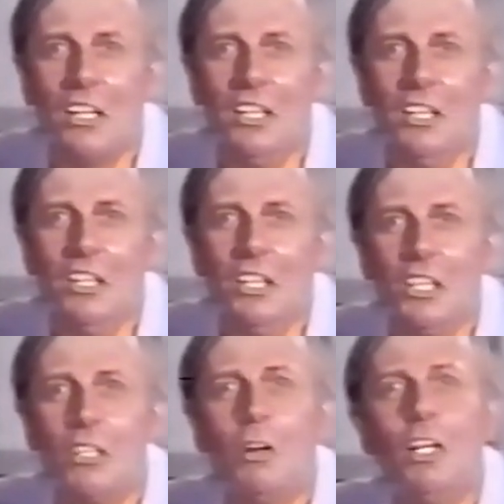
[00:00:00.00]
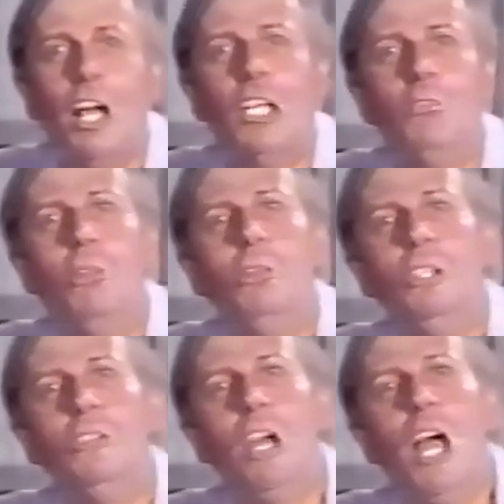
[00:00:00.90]
So I'd like you all
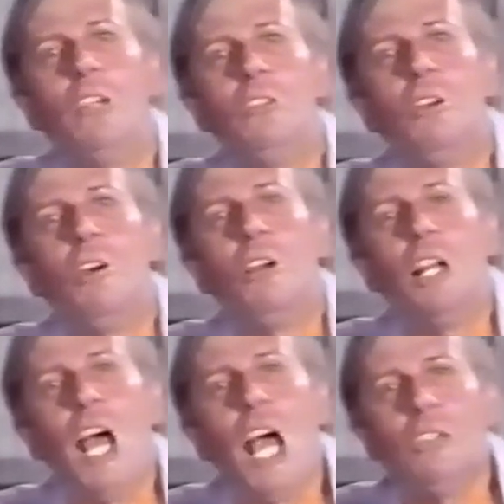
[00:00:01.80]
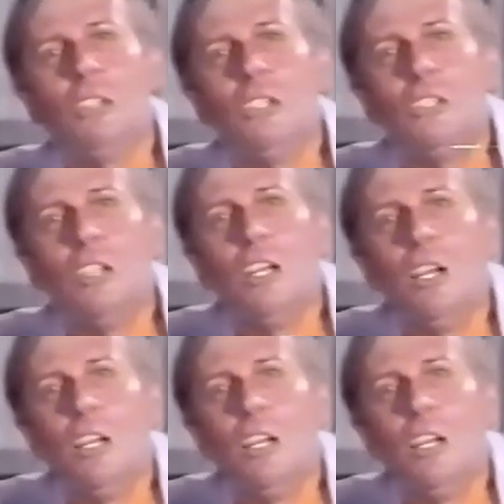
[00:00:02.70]
to charge your glasses.